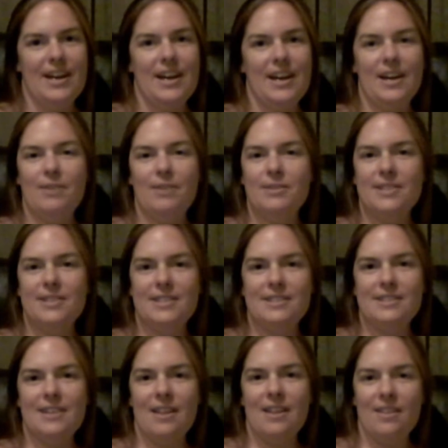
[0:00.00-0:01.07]
And I was
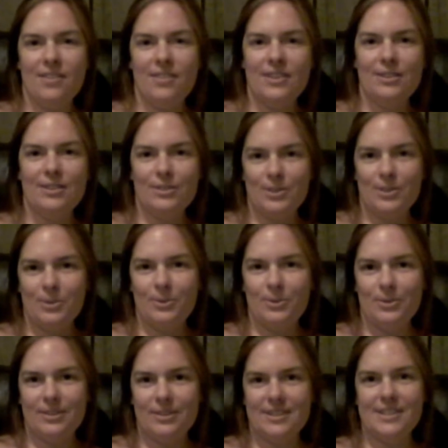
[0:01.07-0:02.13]
11 years
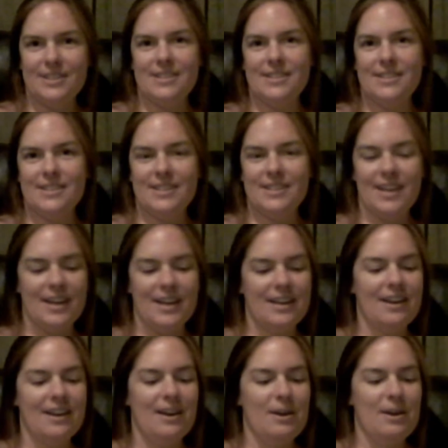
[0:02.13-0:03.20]
old. This is
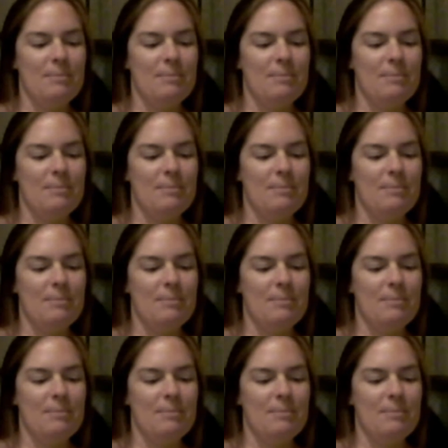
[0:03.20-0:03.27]
insane.